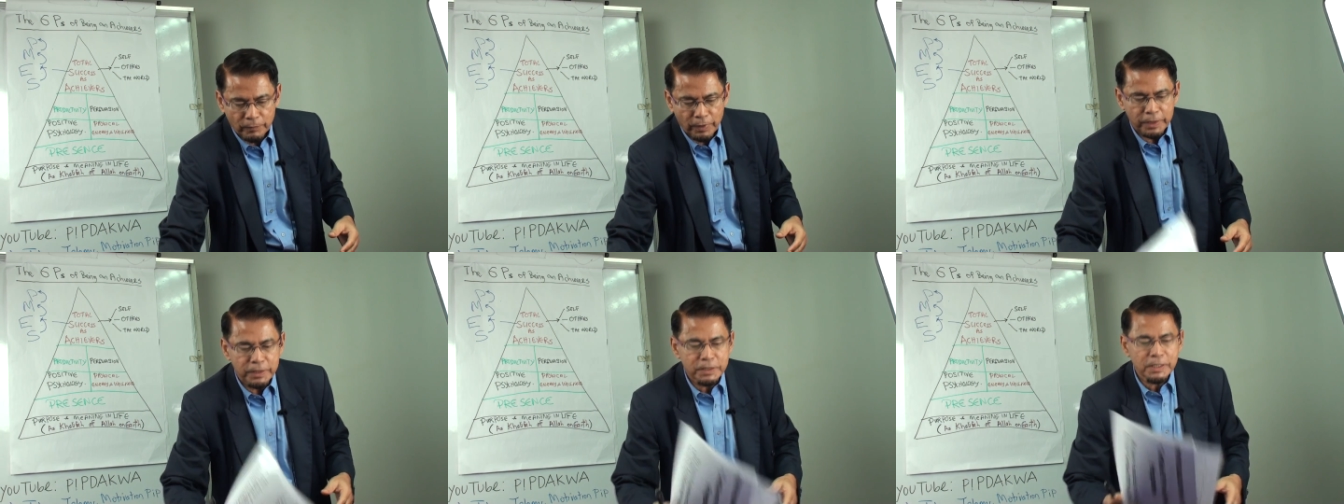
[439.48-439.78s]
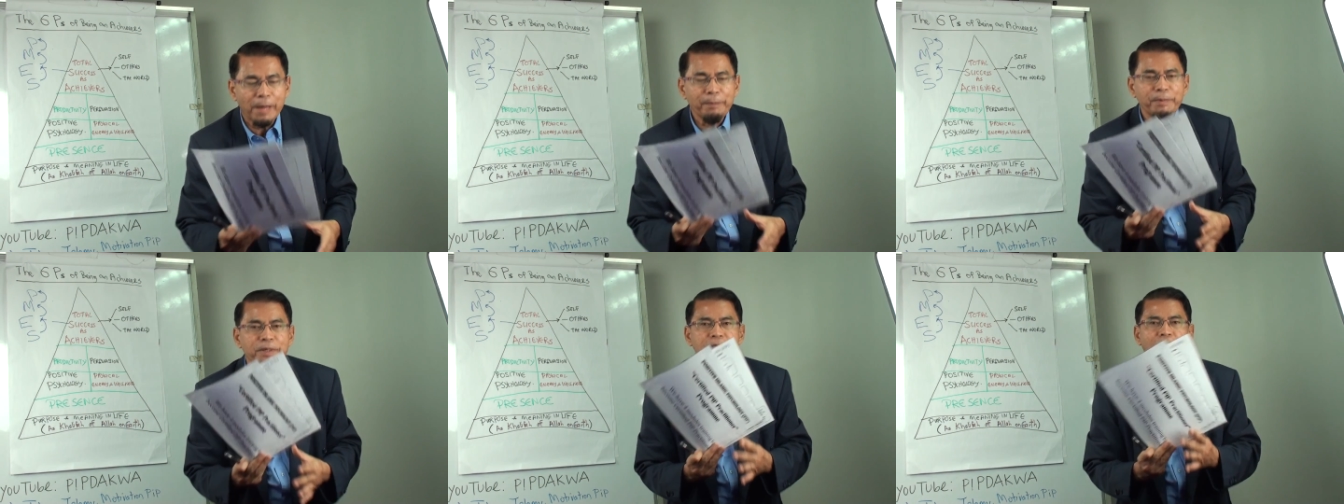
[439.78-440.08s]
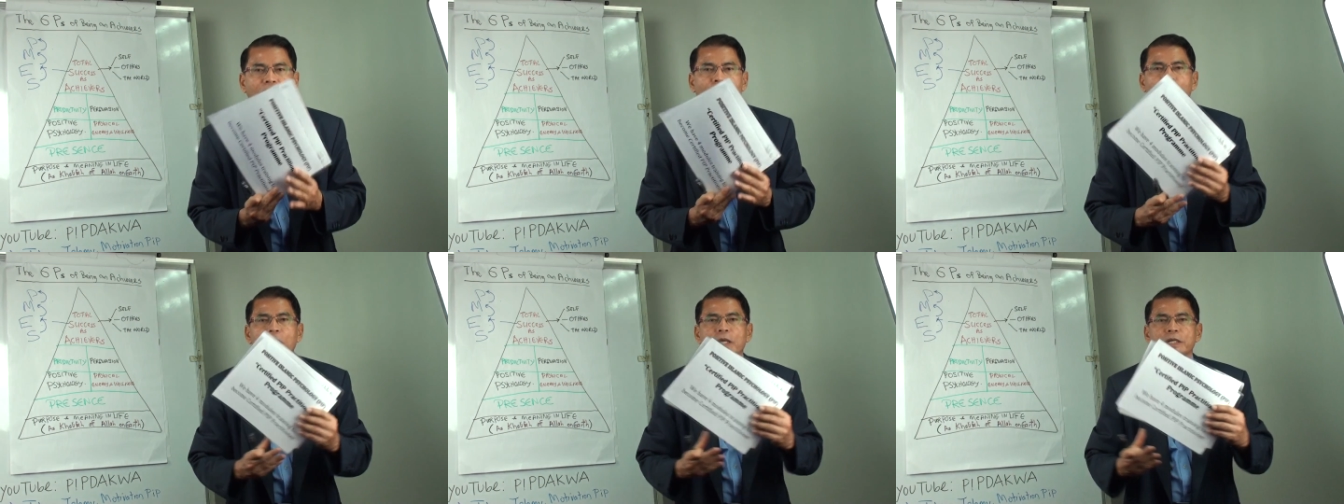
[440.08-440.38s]
Islamic
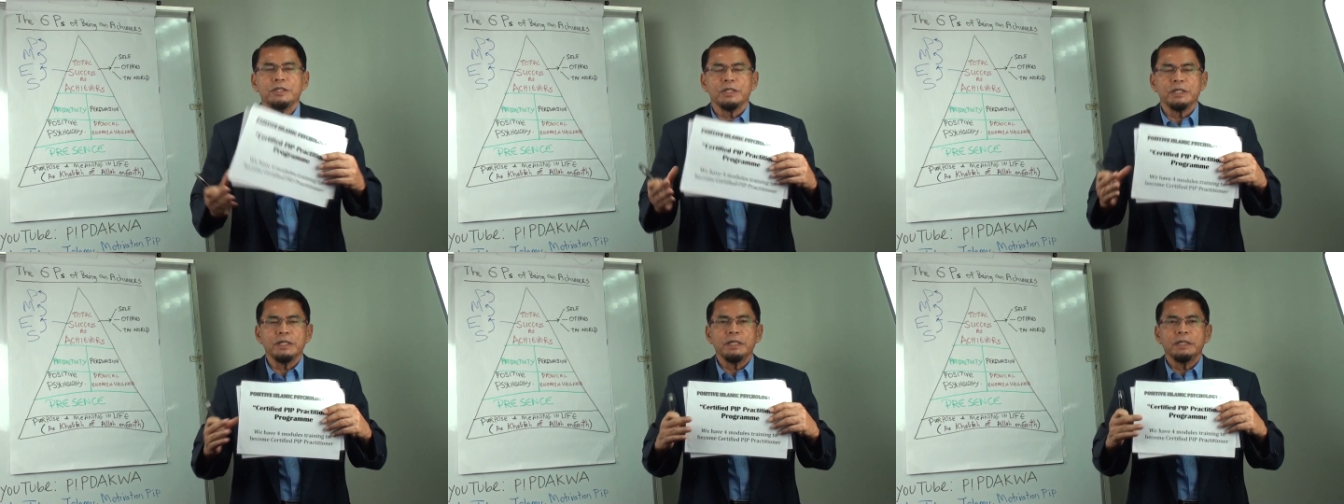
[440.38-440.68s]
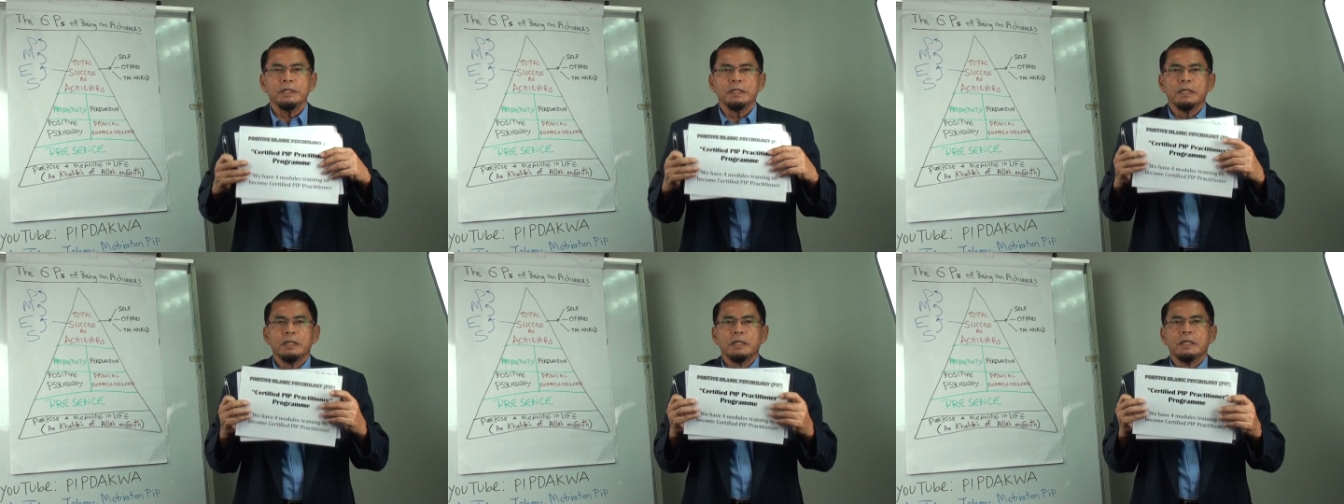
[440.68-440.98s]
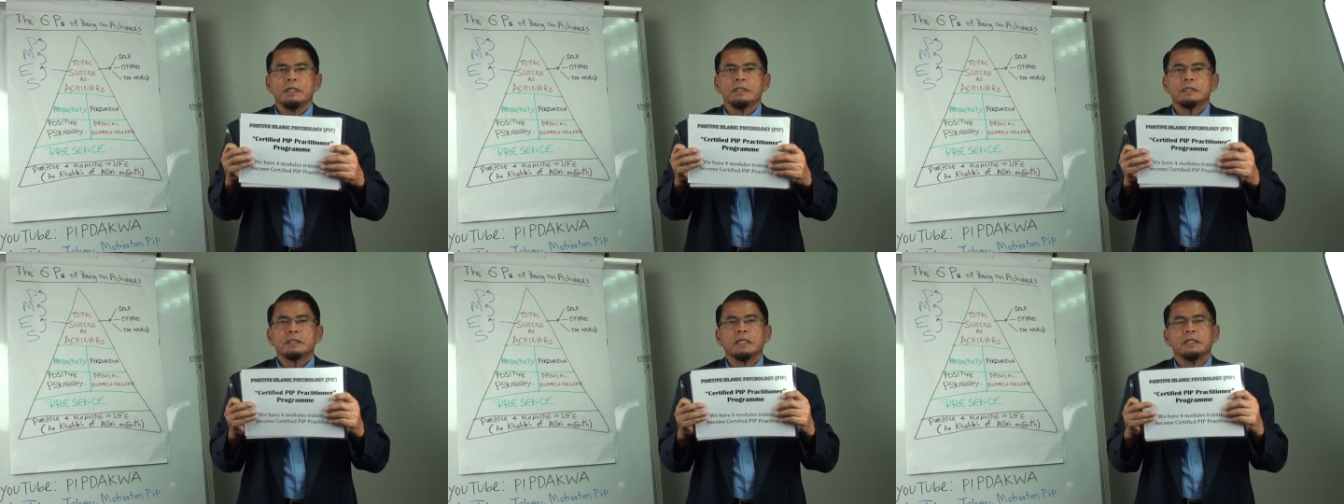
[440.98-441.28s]
Psychology
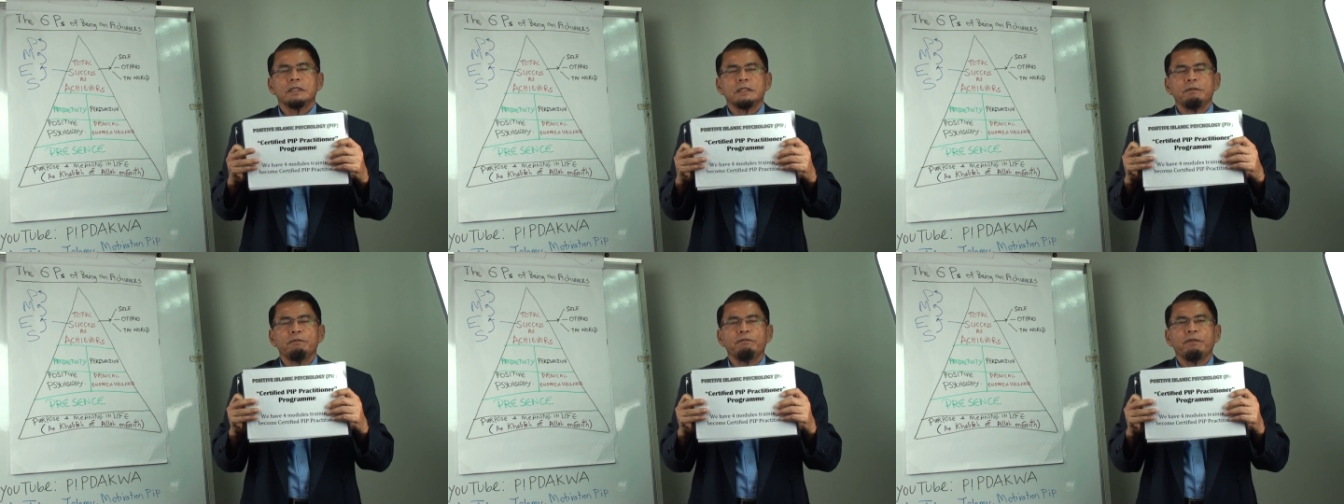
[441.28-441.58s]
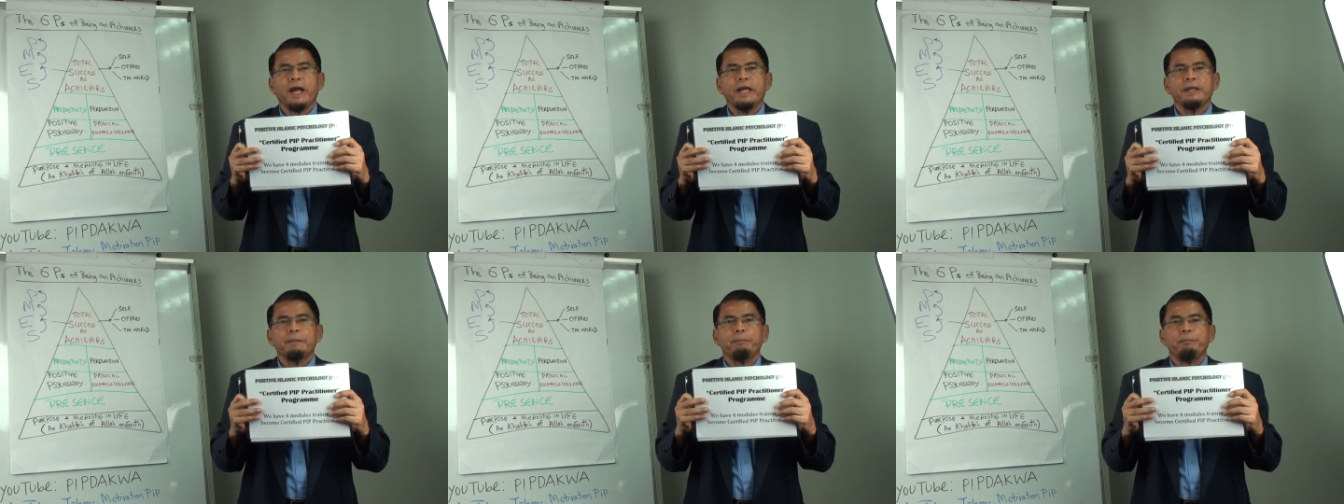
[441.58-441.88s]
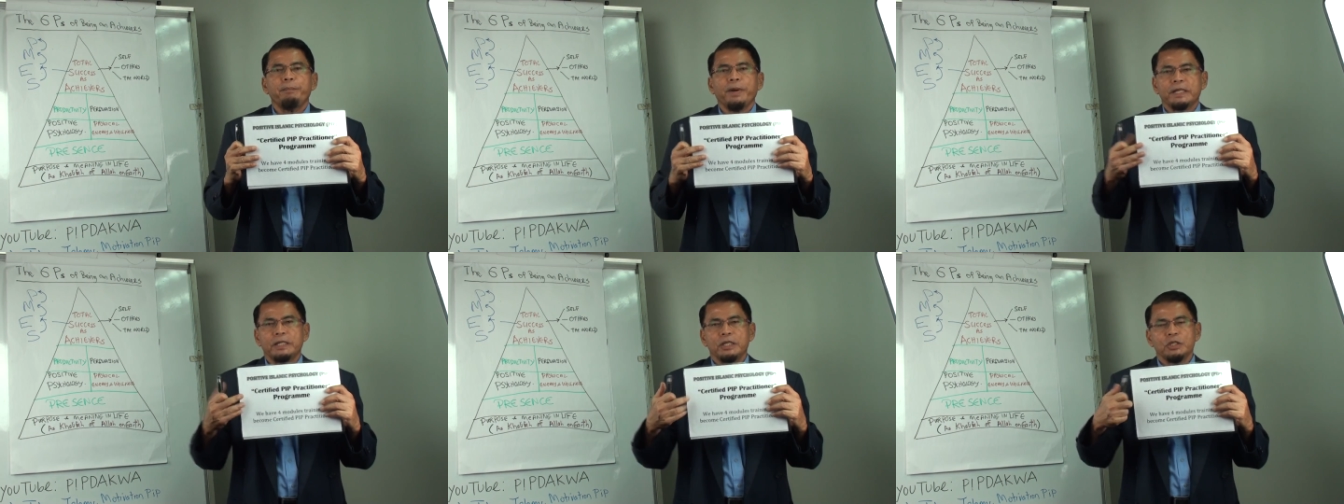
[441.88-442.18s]

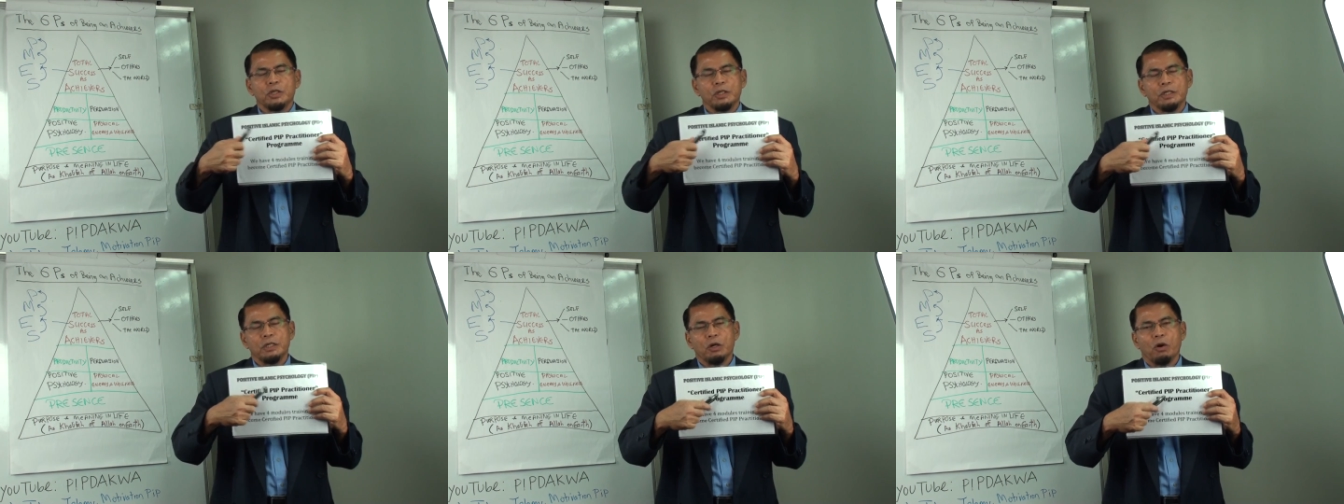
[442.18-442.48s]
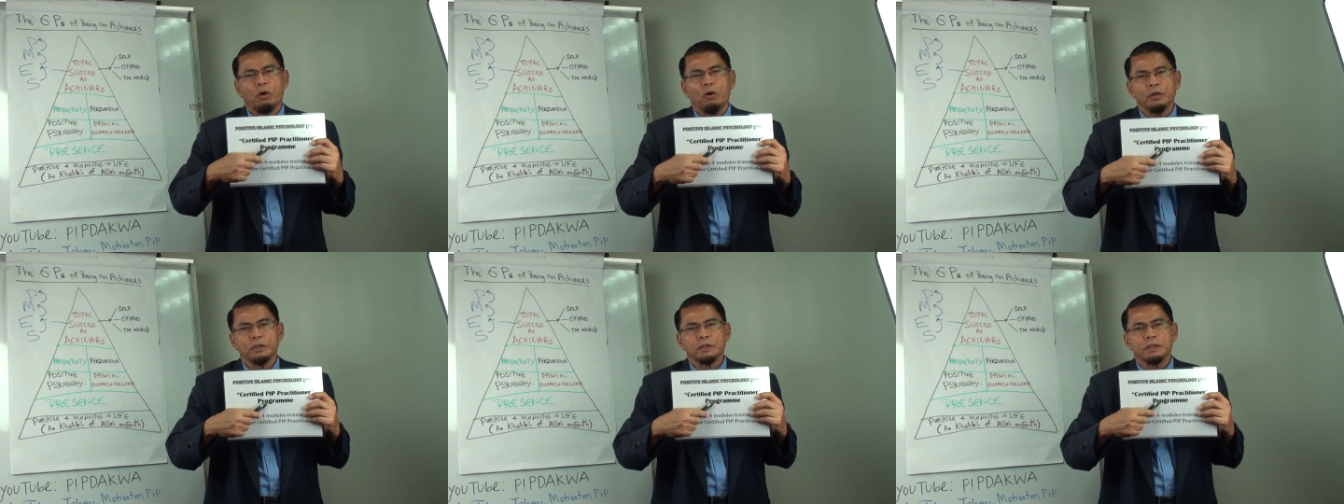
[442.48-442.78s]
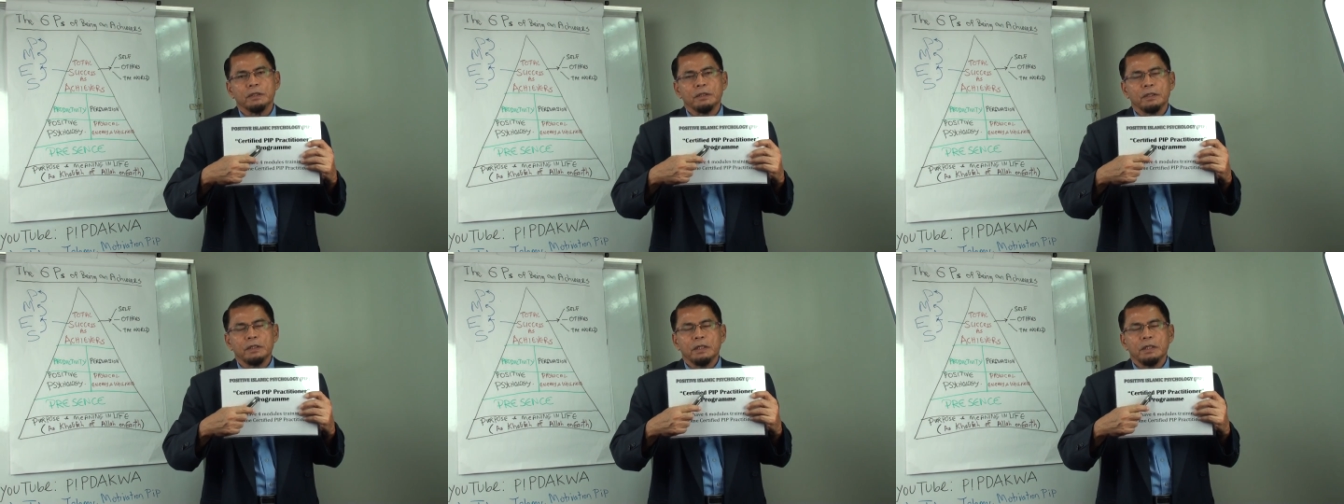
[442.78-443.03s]
Certified Practitioner course.